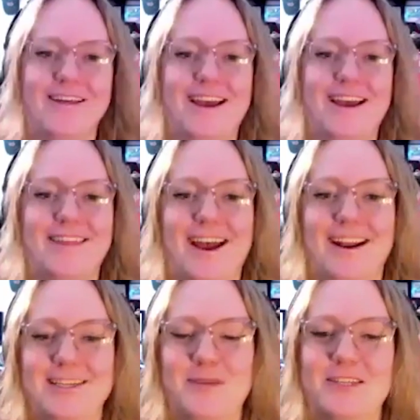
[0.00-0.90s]
like that,
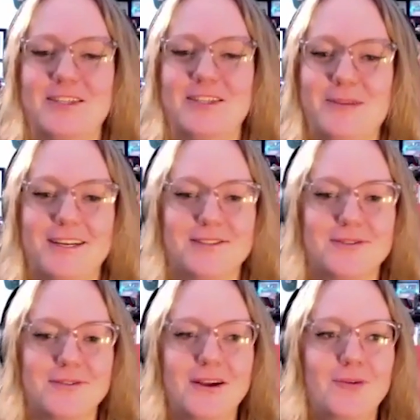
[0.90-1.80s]
especially
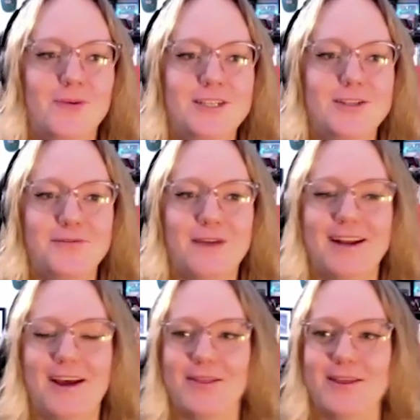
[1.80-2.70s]
because we do
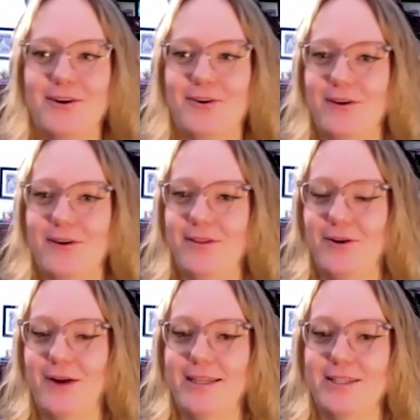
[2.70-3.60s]
find out that the
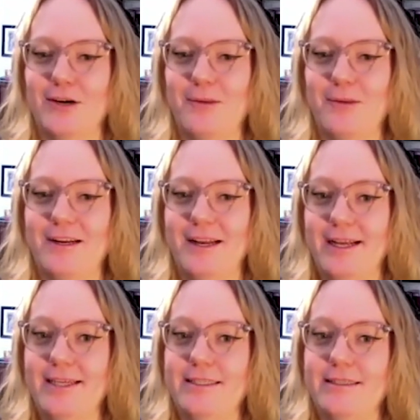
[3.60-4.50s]
Grand Serpent
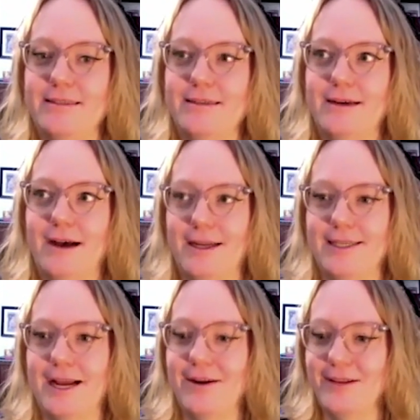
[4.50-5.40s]
is a
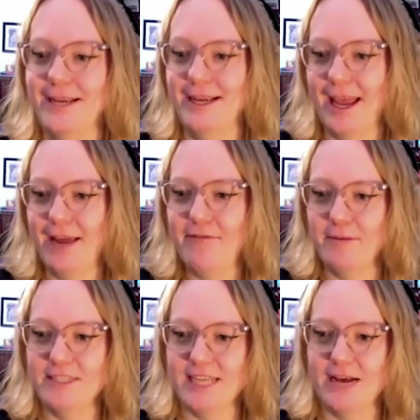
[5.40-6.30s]
title he gave
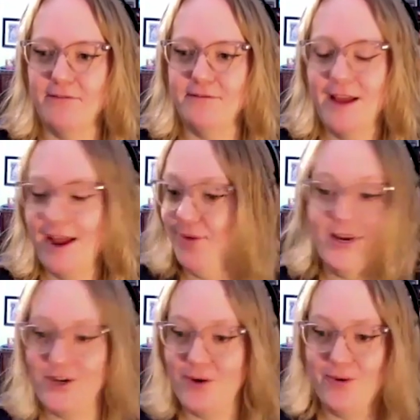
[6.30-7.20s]
himself, and
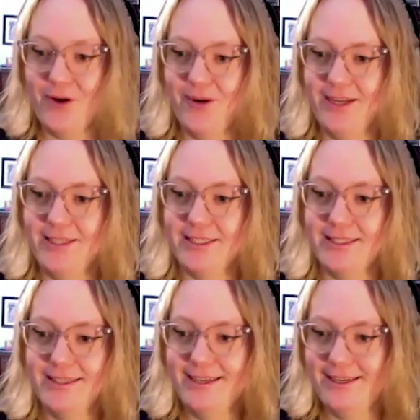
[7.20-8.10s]
we don't know what his
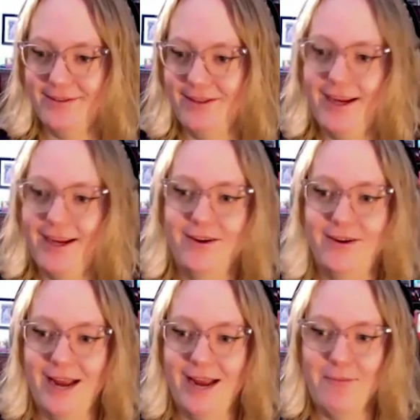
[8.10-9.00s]
like
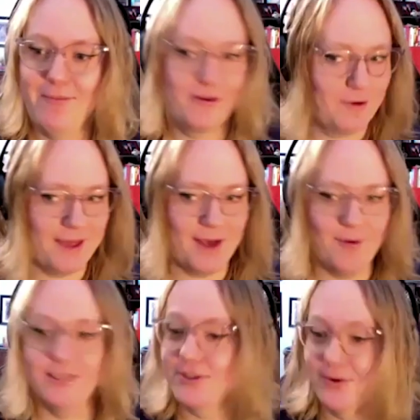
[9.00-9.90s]
name before that was. So